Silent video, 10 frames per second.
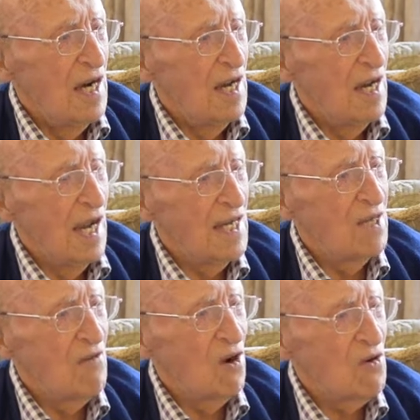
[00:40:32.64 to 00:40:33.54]

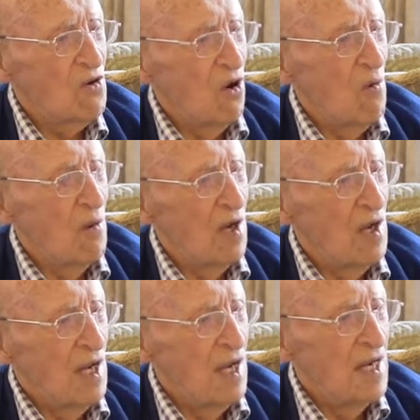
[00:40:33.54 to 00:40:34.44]
8th uh, of October
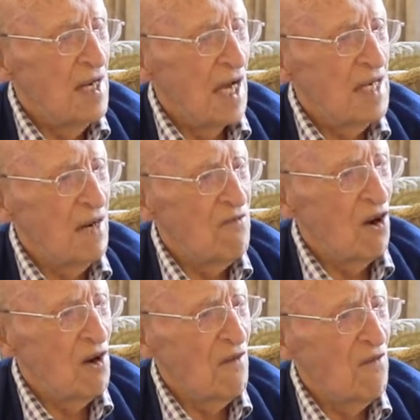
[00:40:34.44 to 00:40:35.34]

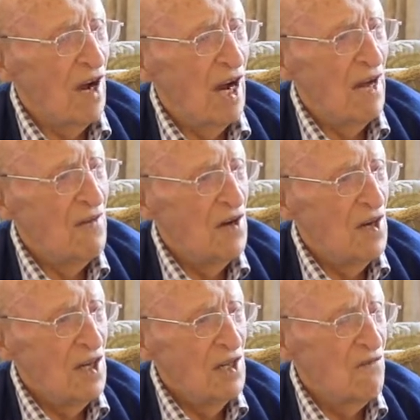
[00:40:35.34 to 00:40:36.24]

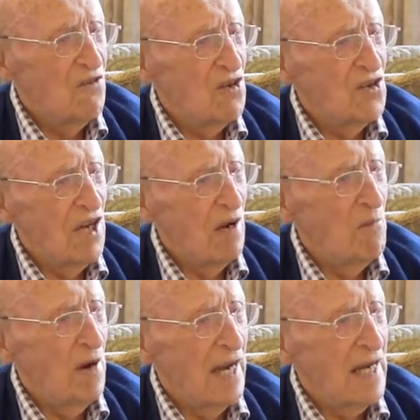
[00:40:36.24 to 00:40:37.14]
1945, the first
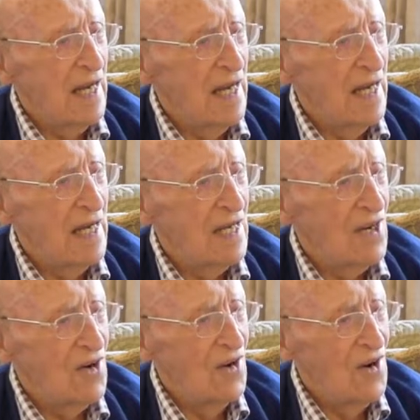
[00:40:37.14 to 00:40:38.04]
ship back in
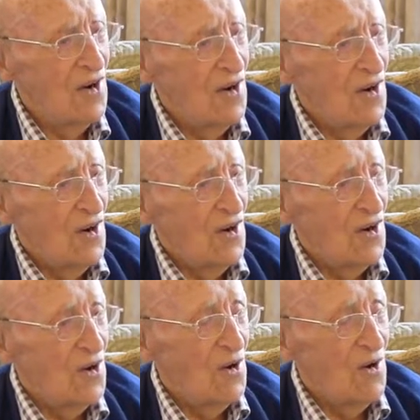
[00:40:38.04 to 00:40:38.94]
England.
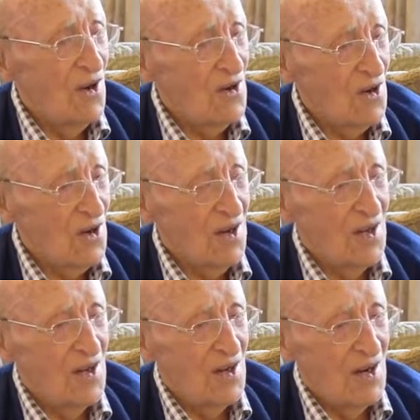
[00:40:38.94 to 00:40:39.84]
So I was
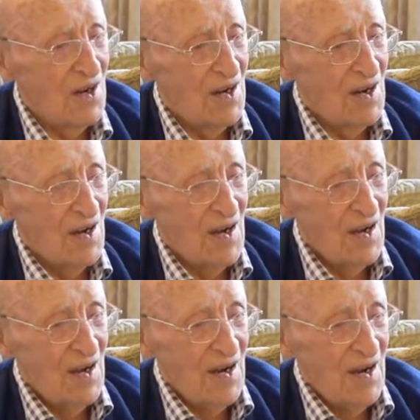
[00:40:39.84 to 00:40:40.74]
lucky there.
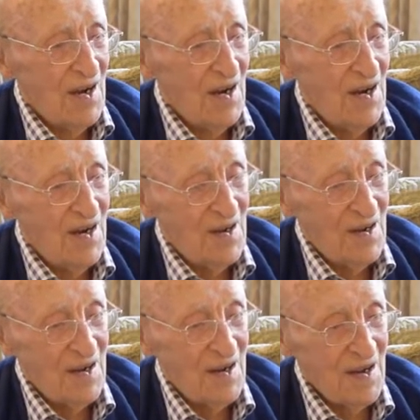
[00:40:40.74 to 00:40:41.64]
Uh,